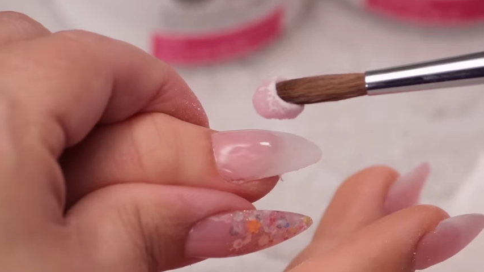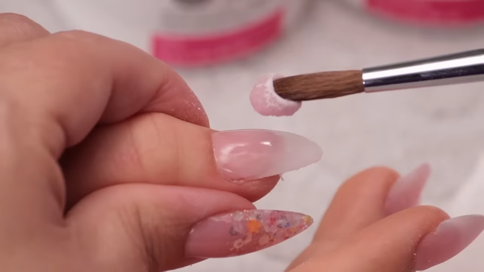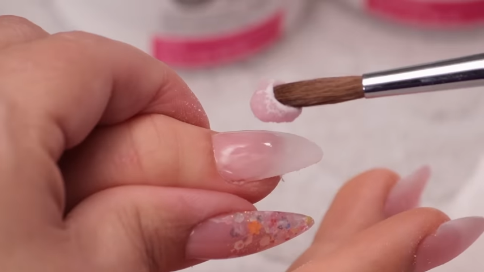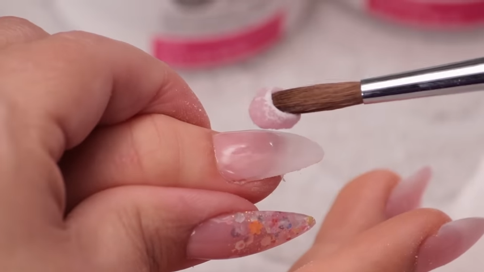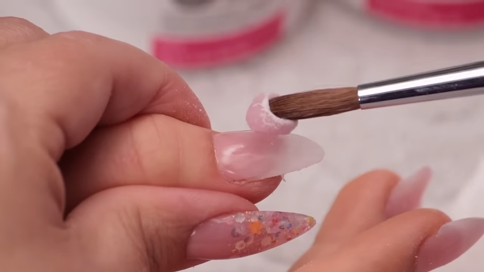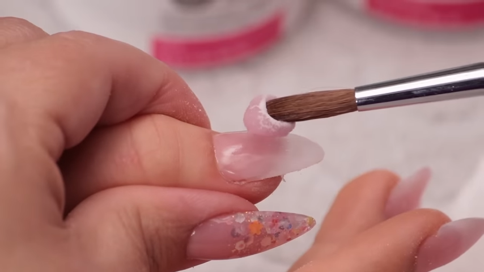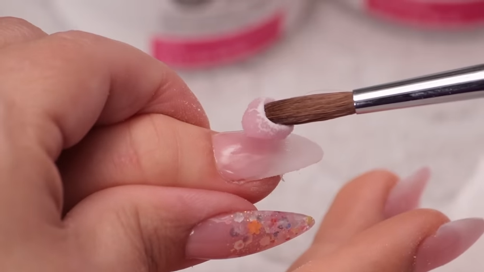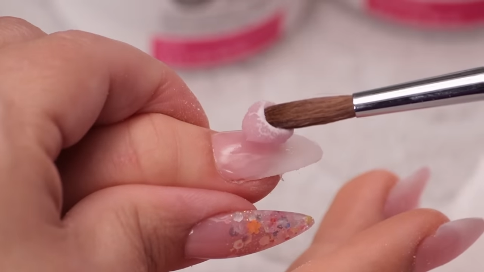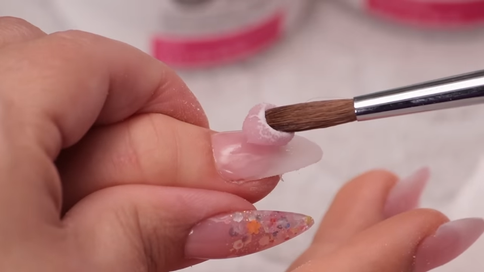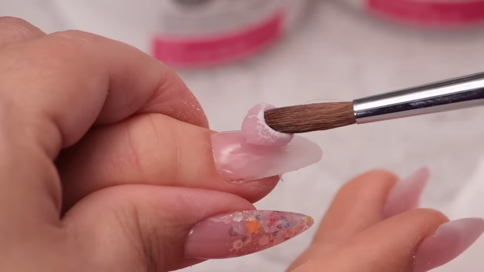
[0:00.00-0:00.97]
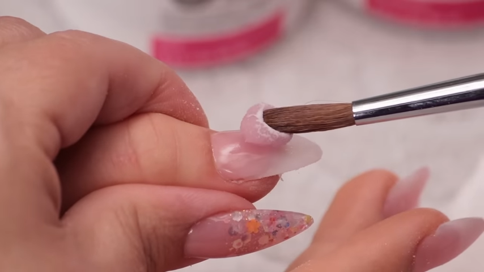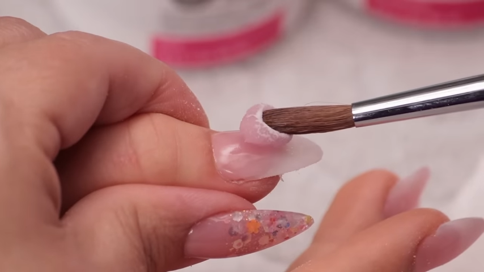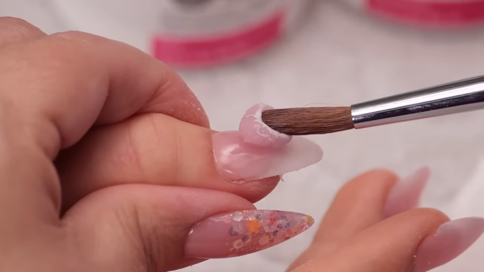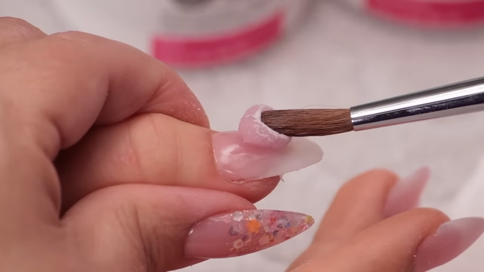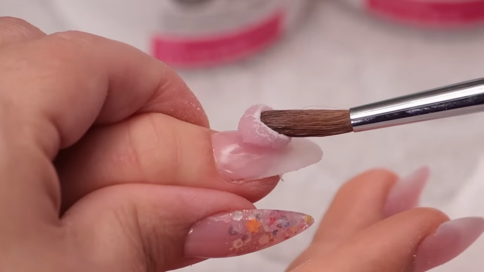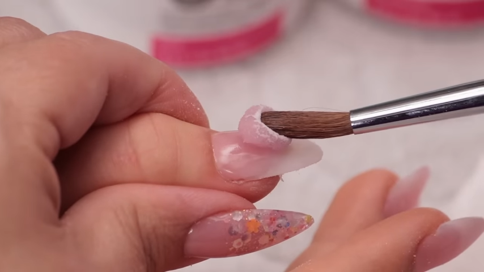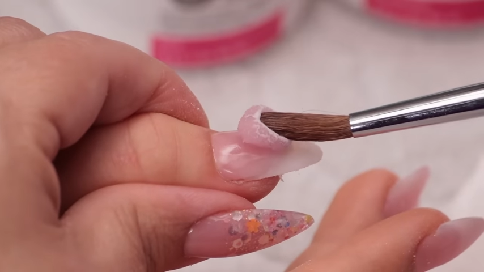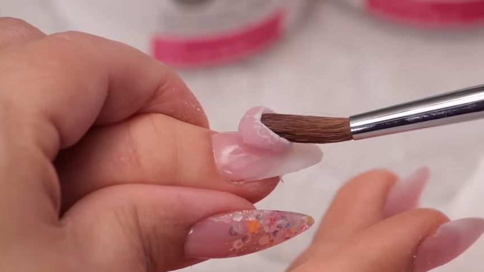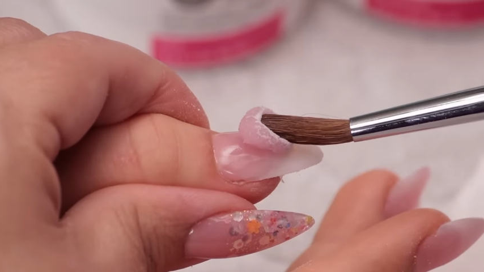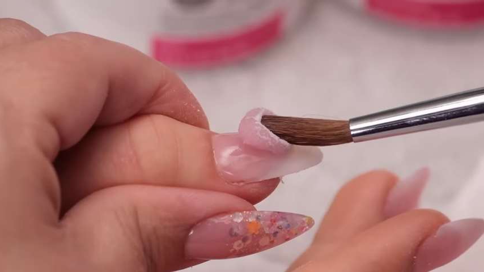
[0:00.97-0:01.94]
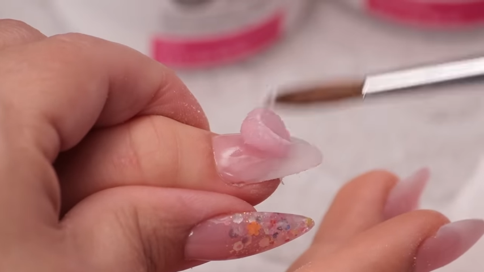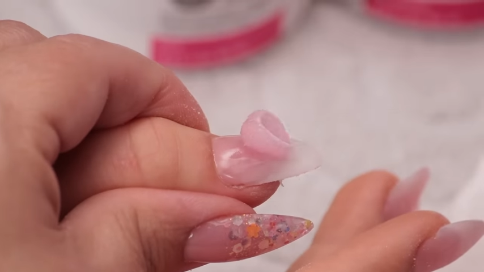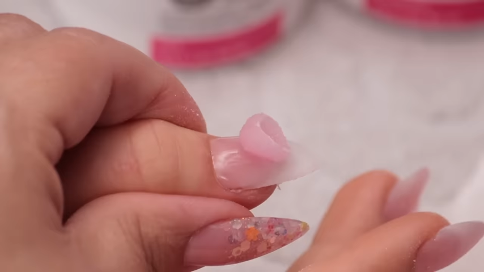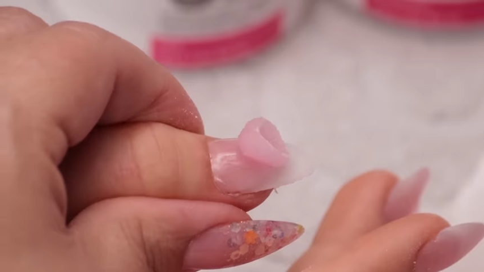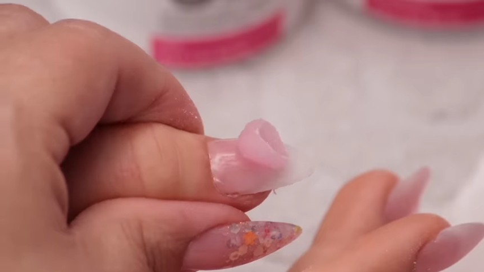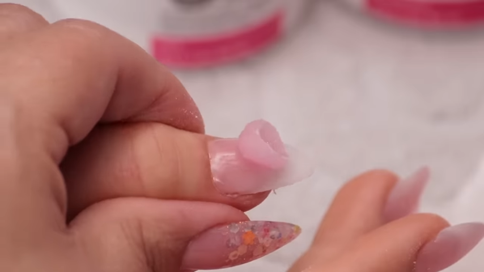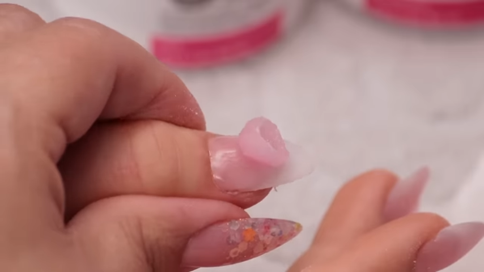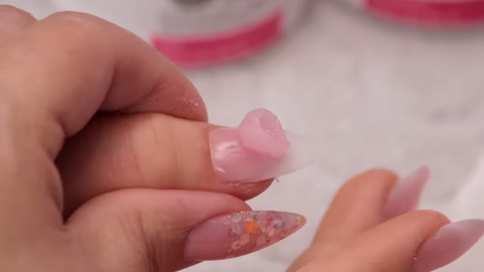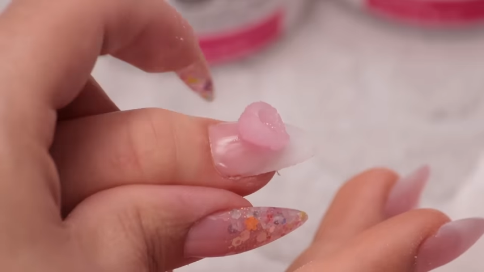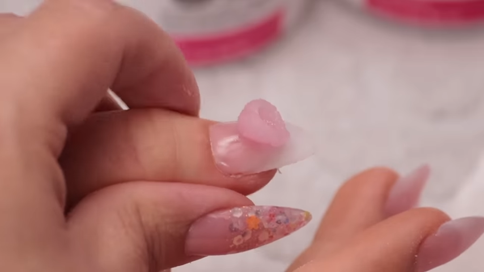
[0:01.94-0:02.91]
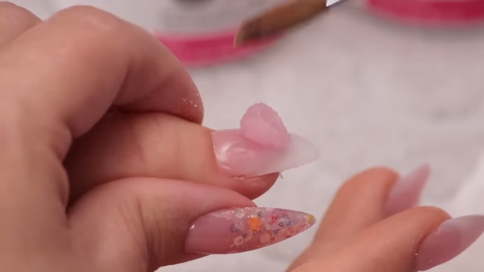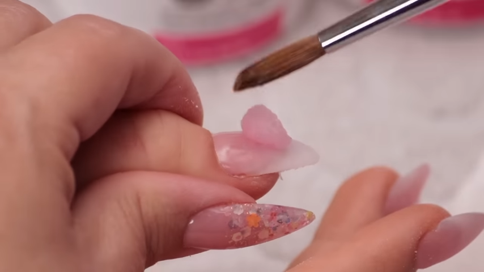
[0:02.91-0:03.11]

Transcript: No face is visible, so there are no lips to read.